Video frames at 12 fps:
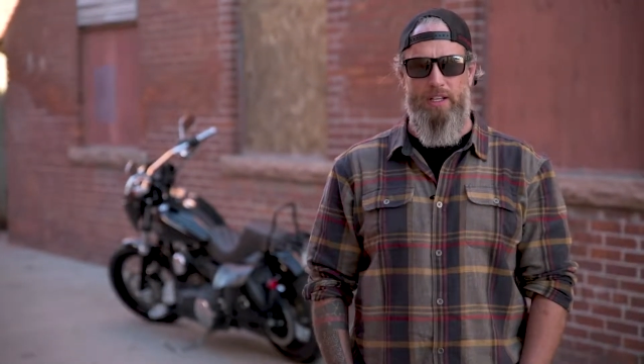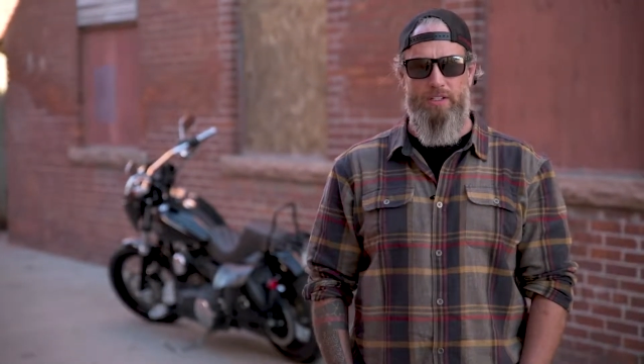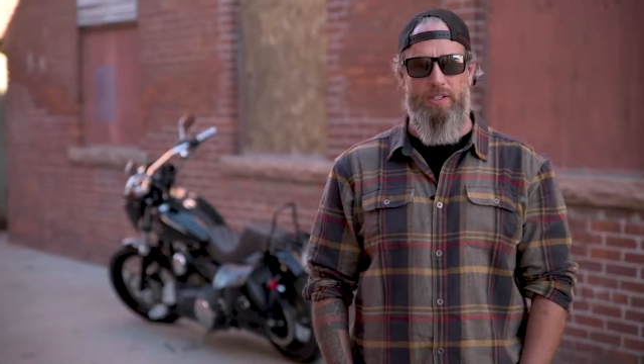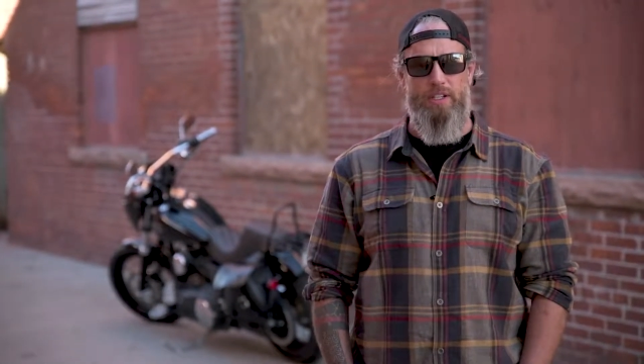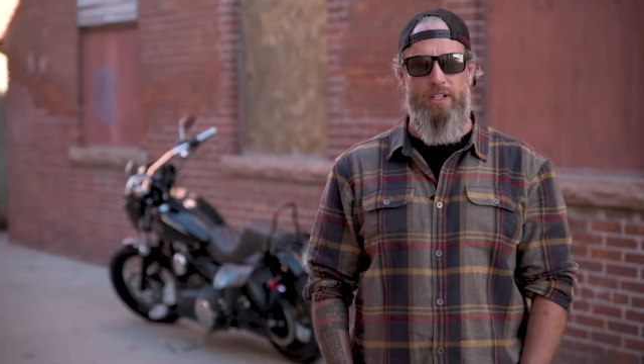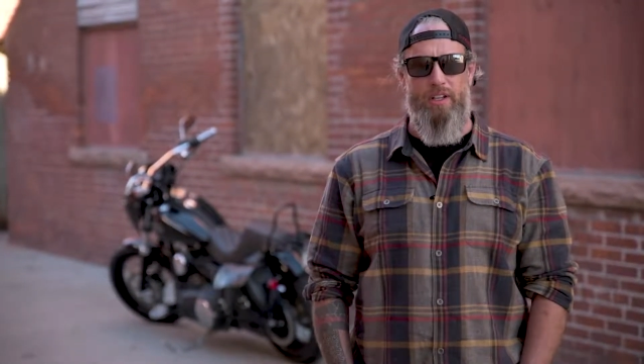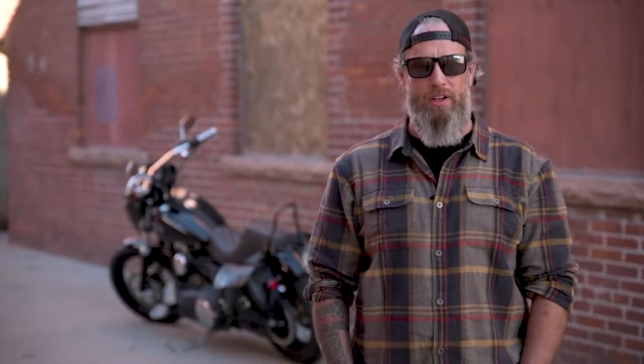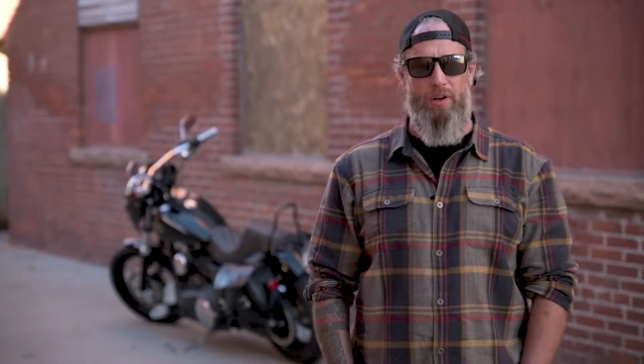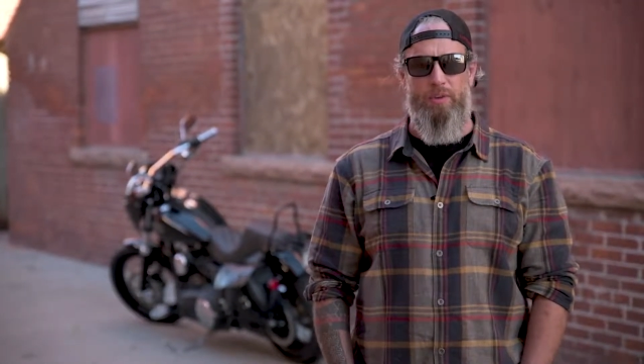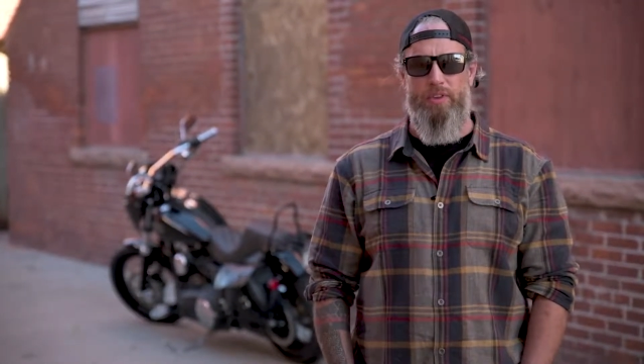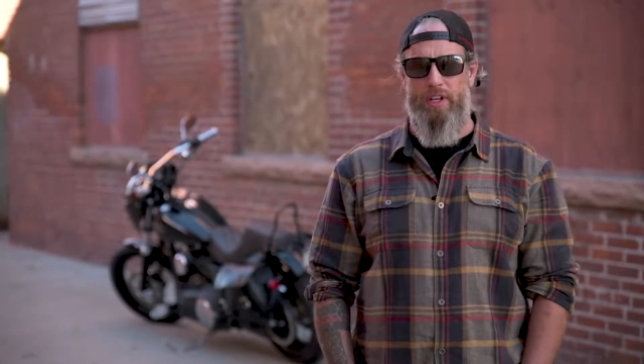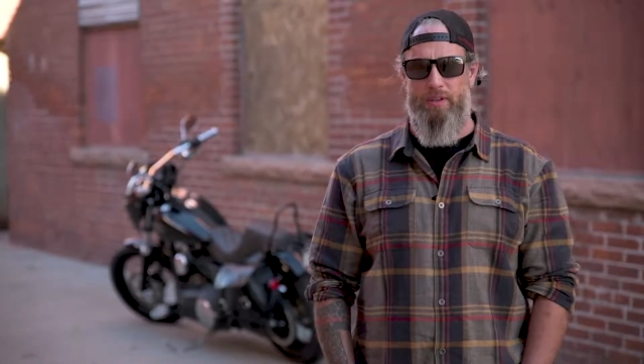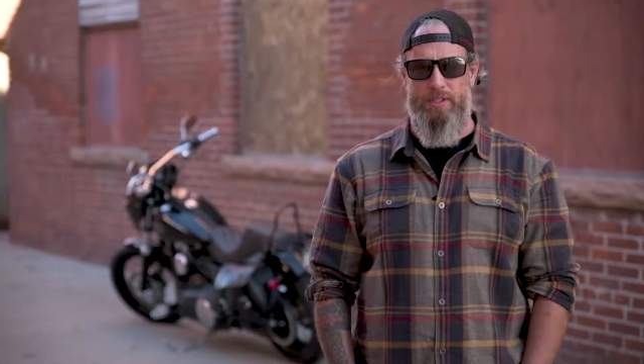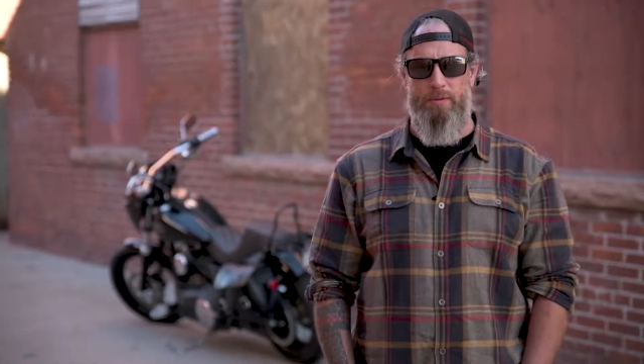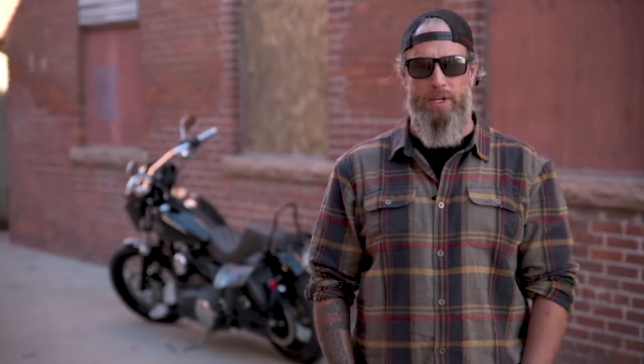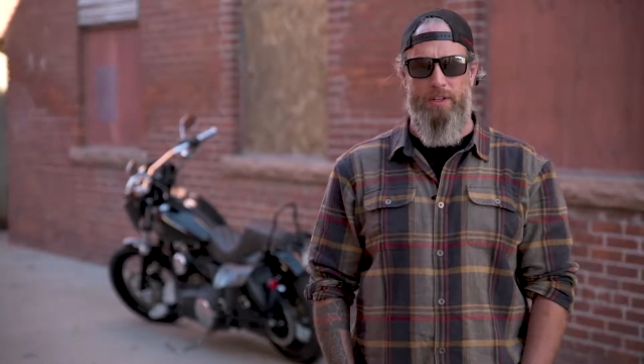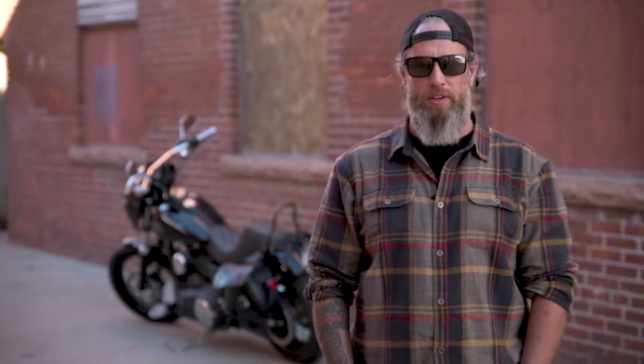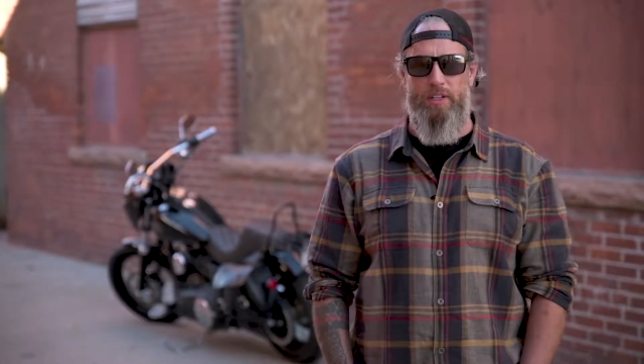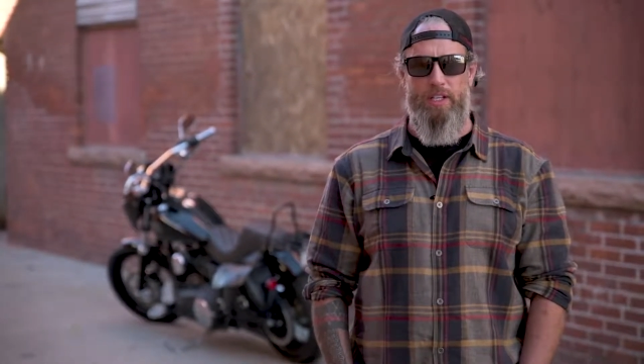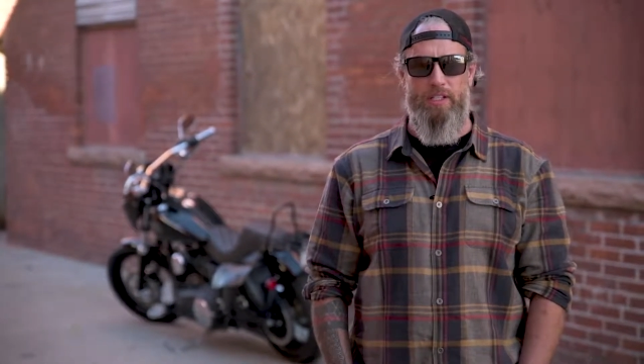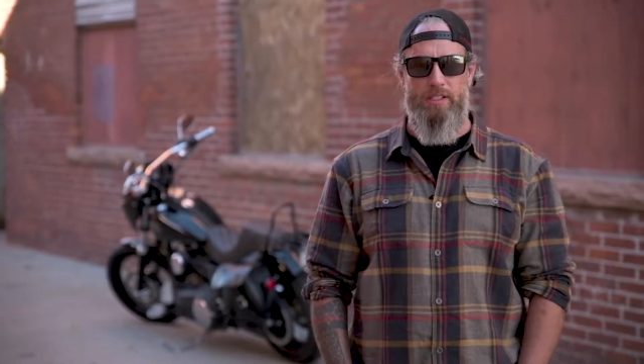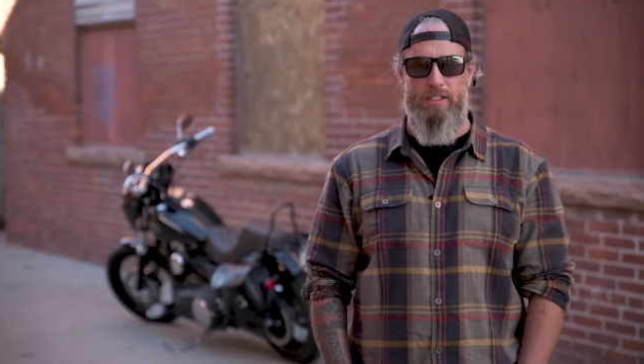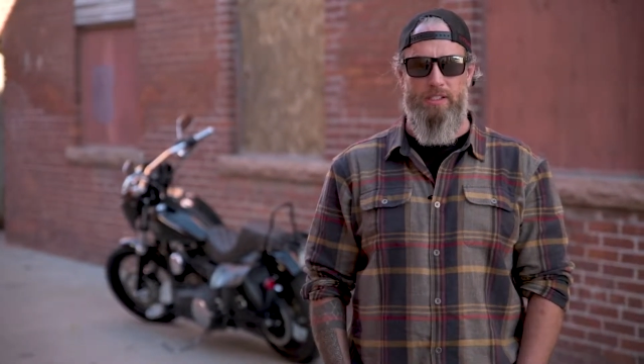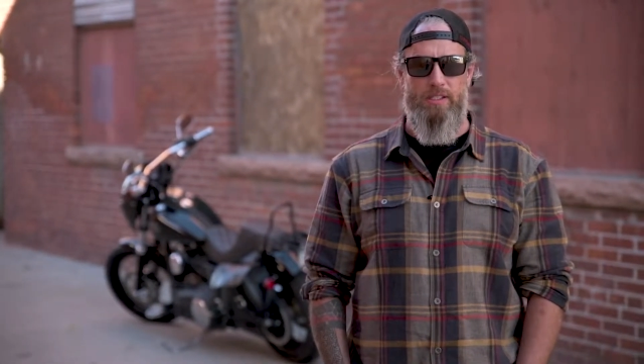injury and along with uh, some other
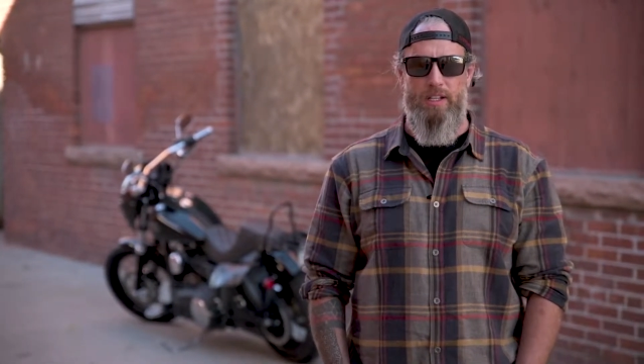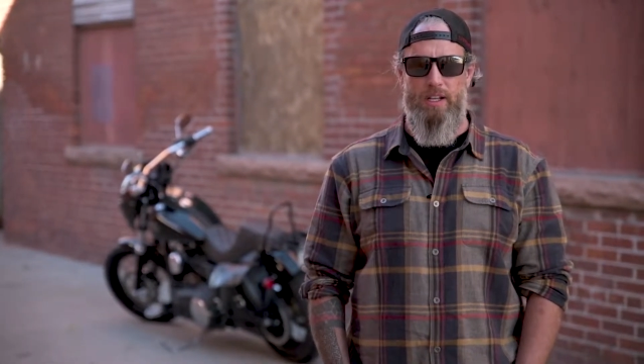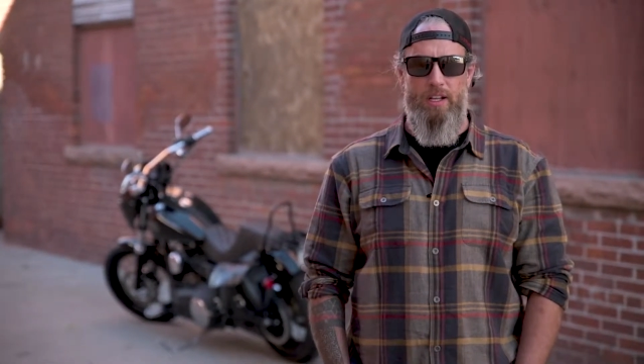things, this